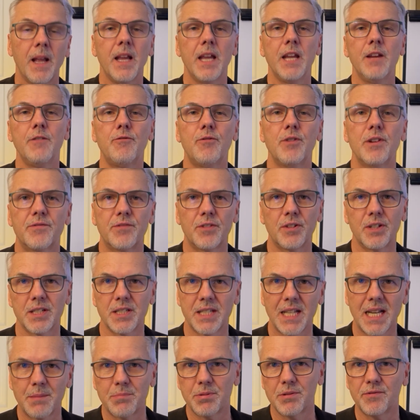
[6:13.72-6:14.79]
If we, for
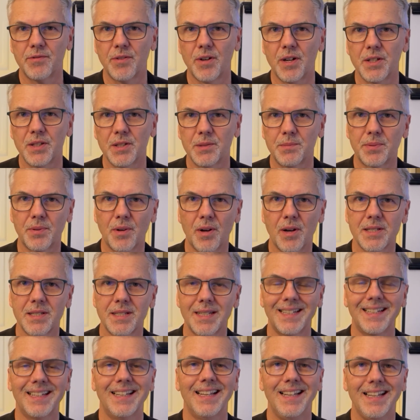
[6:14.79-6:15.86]
example, find that
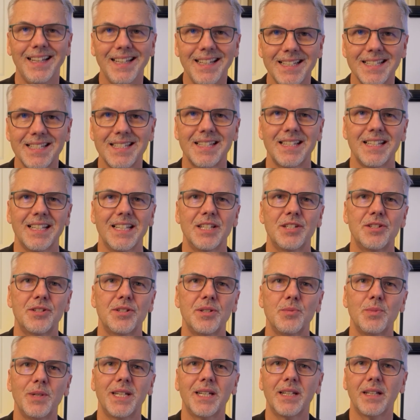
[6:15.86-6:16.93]
pricing is the
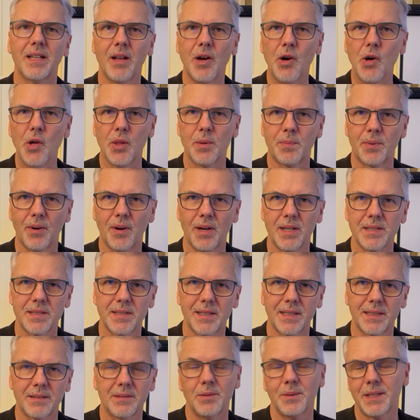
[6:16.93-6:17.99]
issue, we can lower the
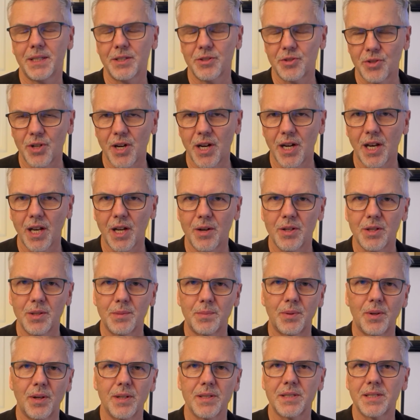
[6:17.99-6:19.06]
pricing, or we can try to lower the
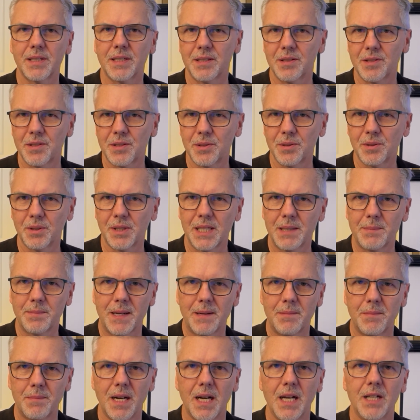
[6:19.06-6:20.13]
pricing and still keep
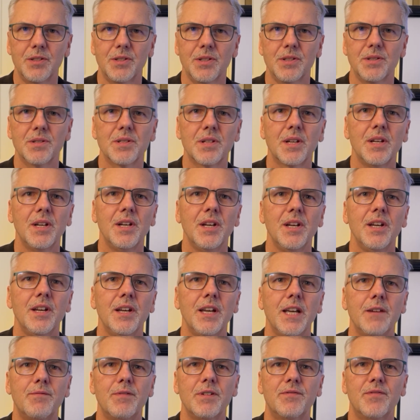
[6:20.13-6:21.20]
our margins.
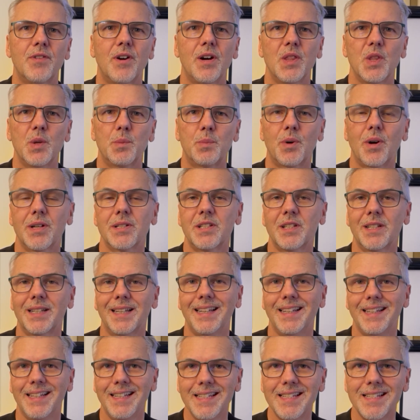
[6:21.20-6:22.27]
If we find that pricing
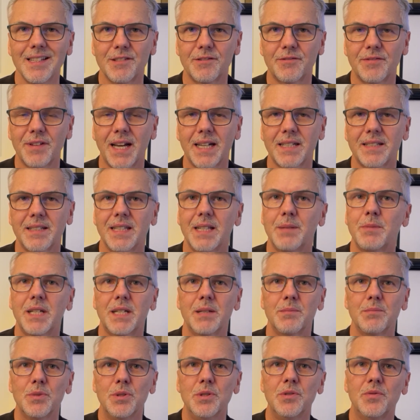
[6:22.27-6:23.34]
isn't the factor, then we
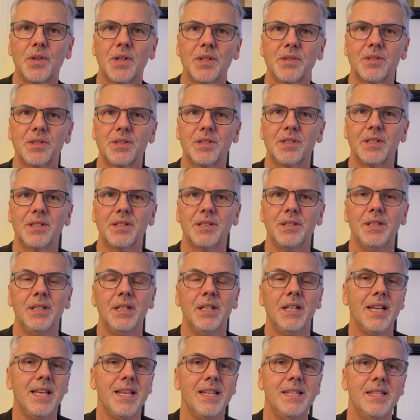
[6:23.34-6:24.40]
can move on to the
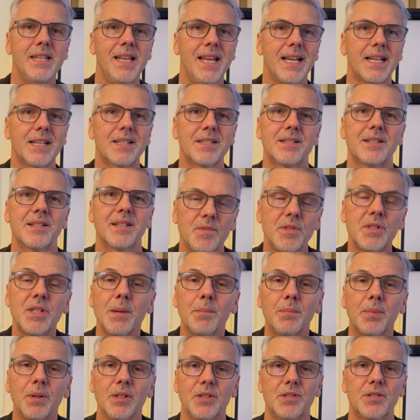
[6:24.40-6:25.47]
next
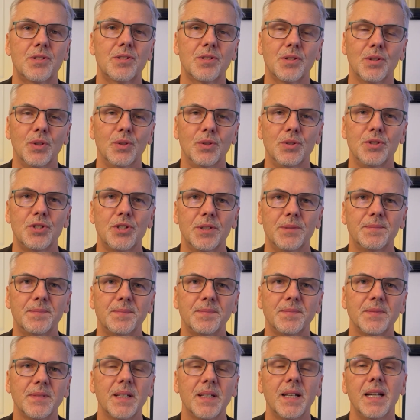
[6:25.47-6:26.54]
simplest solution.
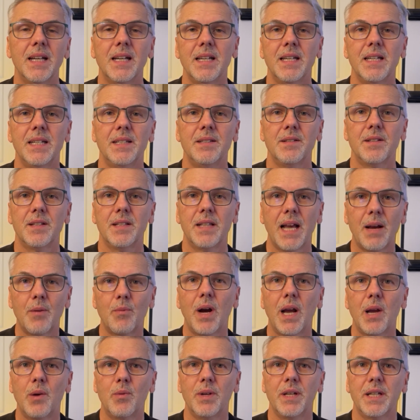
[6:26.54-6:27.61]
And that
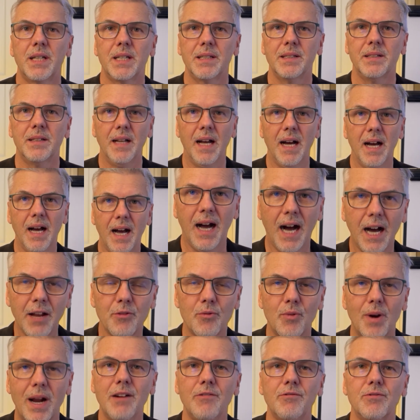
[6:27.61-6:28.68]
way we can
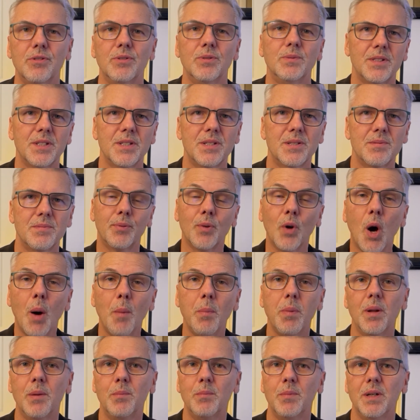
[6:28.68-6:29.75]
unravel this
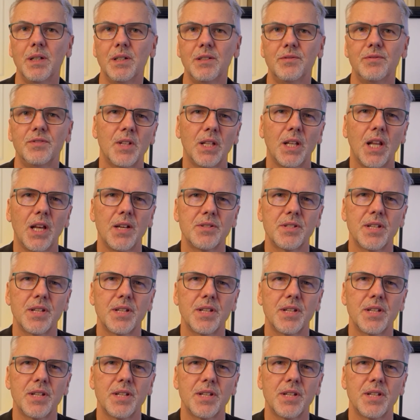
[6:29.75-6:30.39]
problem of the low